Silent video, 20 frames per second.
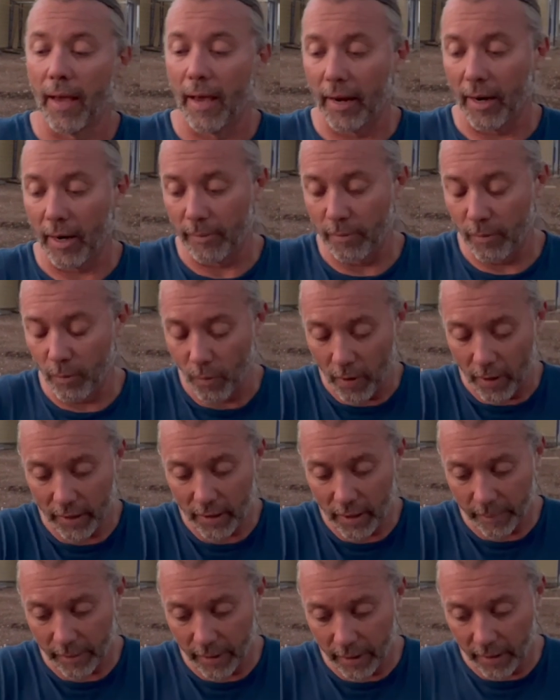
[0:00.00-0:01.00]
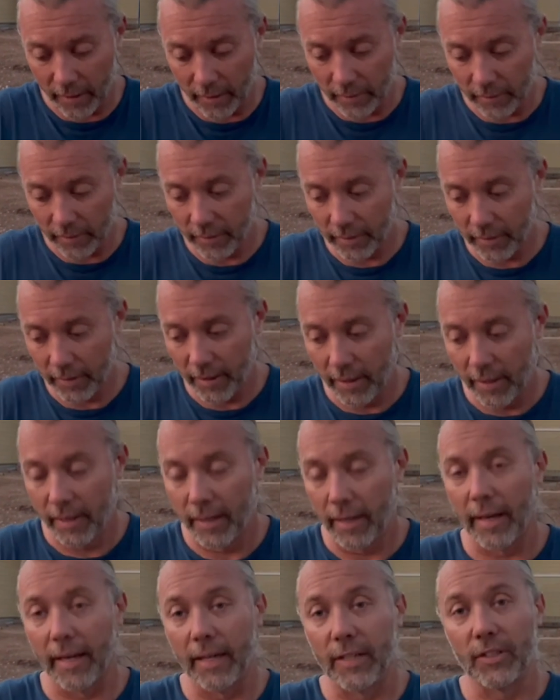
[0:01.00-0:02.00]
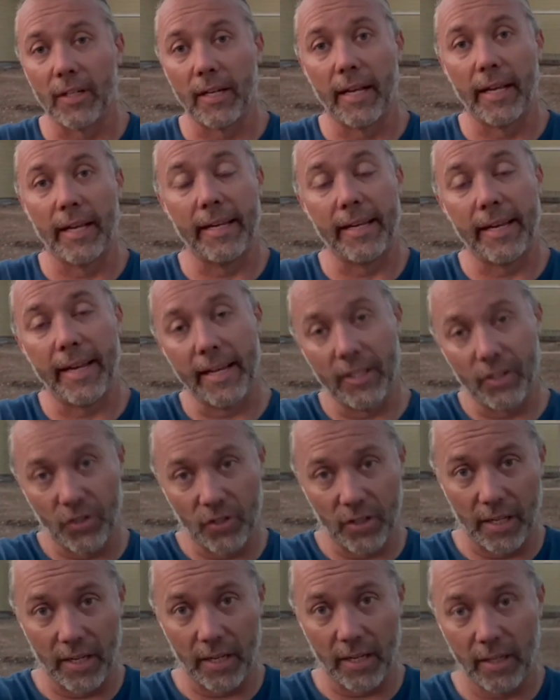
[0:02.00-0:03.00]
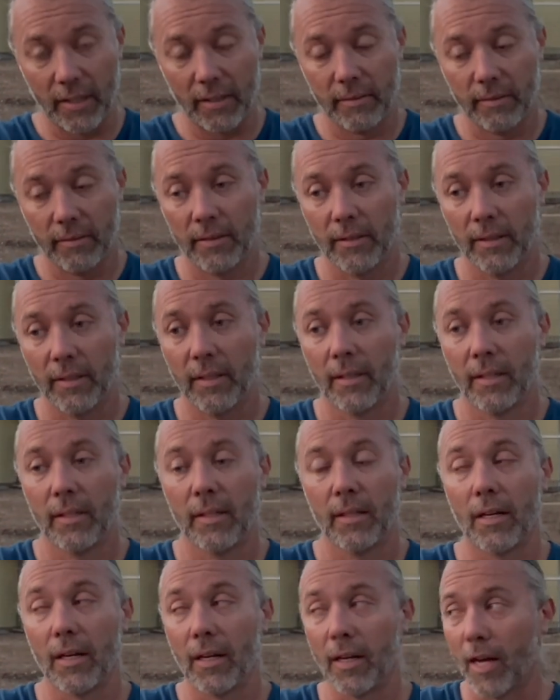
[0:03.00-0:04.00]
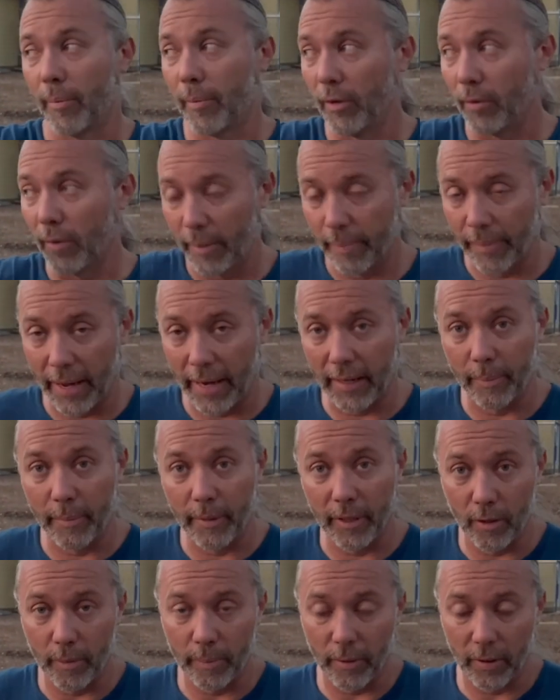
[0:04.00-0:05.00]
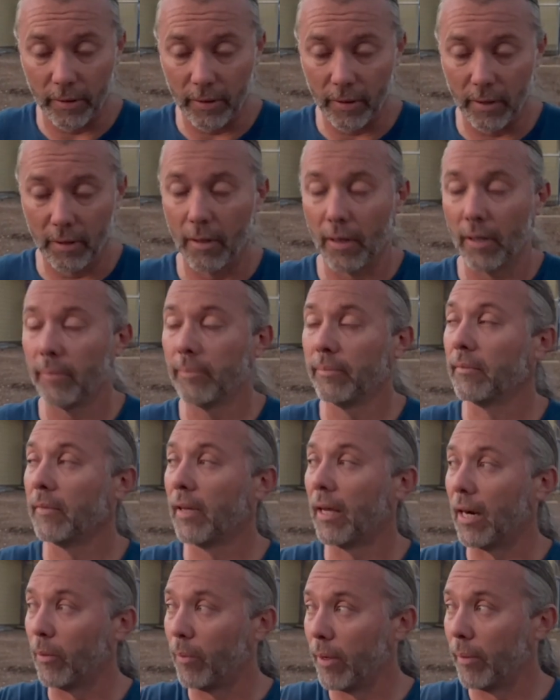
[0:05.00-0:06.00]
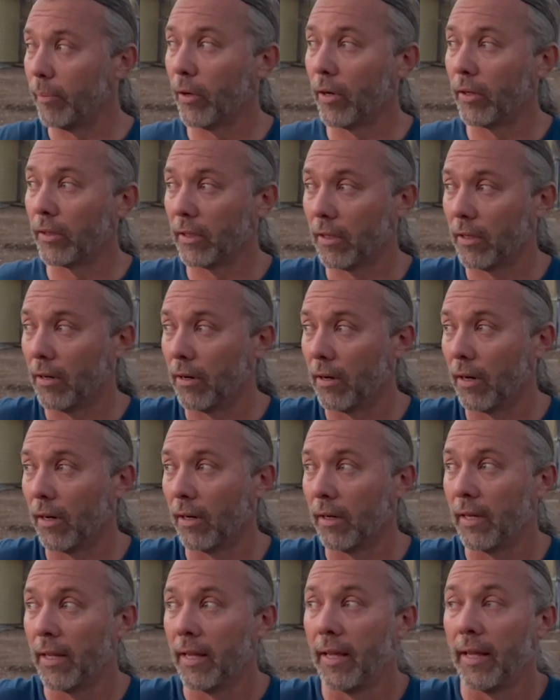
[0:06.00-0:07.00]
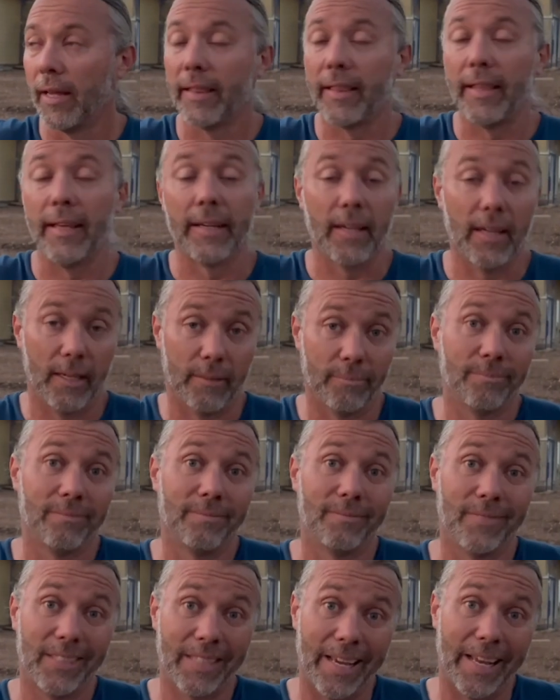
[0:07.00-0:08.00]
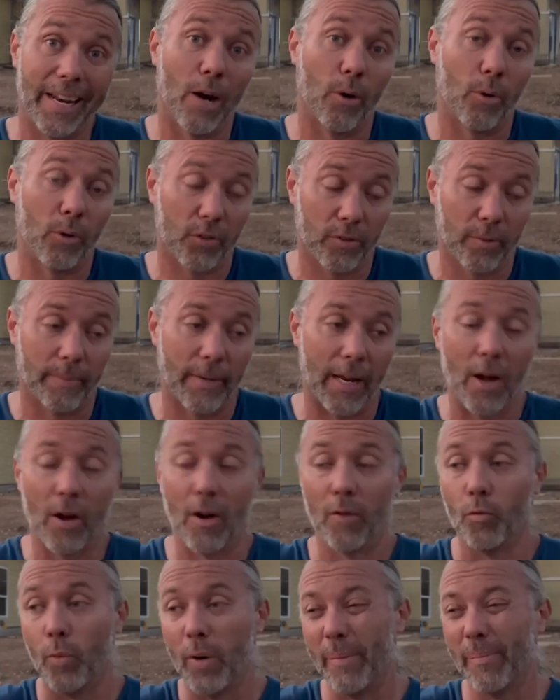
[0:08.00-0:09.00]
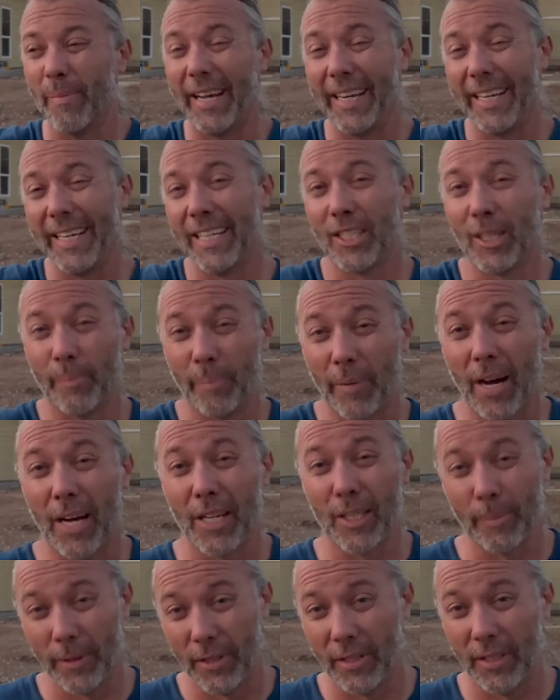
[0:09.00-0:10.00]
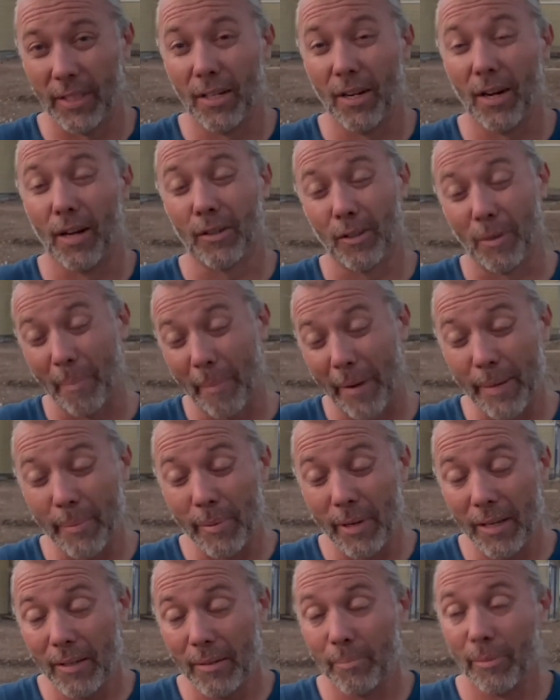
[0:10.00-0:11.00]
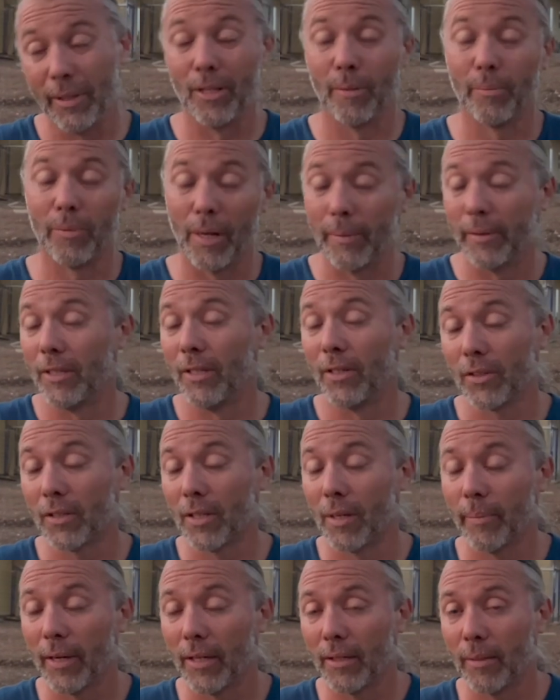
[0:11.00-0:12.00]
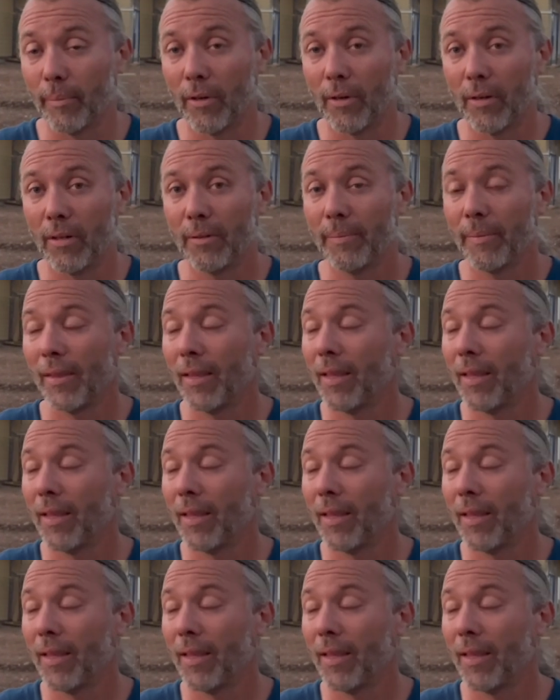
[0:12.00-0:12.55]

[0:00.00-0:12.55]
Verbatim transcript: and I walked him in and I said, Hey, he can't see. I'll be right back. I'm going to go park the car. And I went and parked the car thinking 10 hours from now, we might get to possibly see a doctor, maybe, but they'll probably tell us to come back tomorrow.